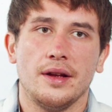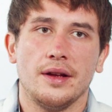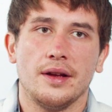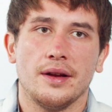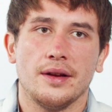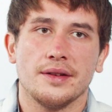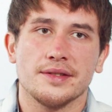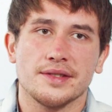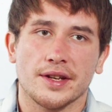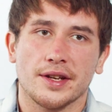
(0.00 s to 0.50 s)

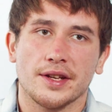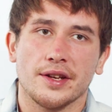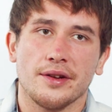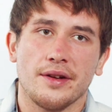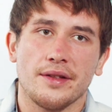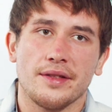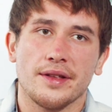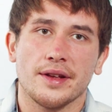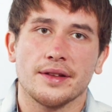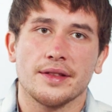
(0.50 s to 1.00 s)
I was like,
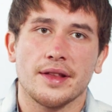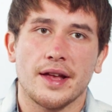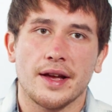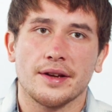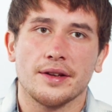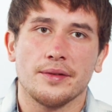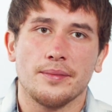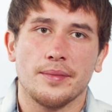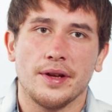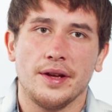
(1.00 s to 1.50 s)
I think that
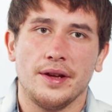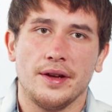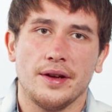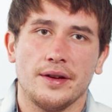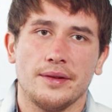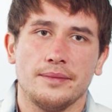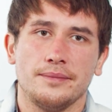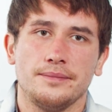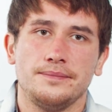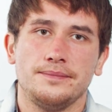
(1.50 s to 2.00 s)
could be,
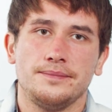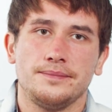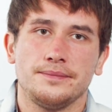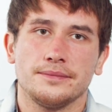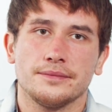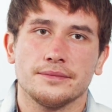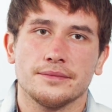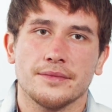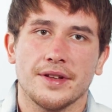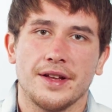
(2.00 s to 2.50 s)
that
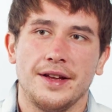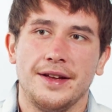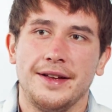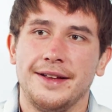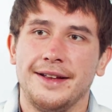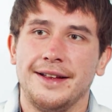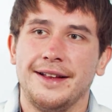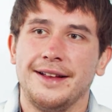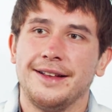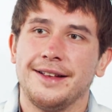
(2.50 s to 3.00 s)

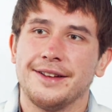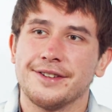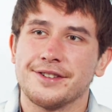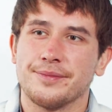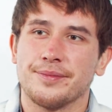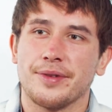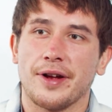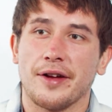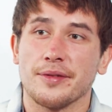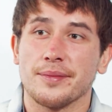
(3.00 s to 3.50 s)

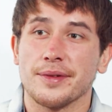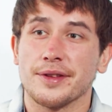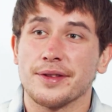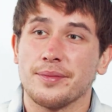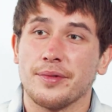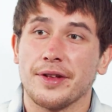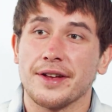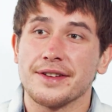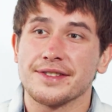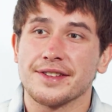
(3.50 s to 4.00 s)
should probably be the
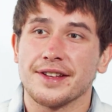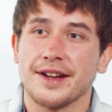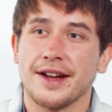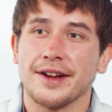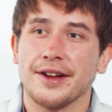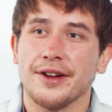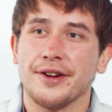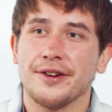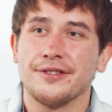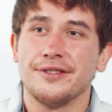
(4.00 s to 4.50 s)
place that I
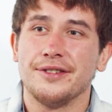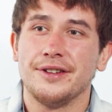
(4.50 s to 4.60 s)
go.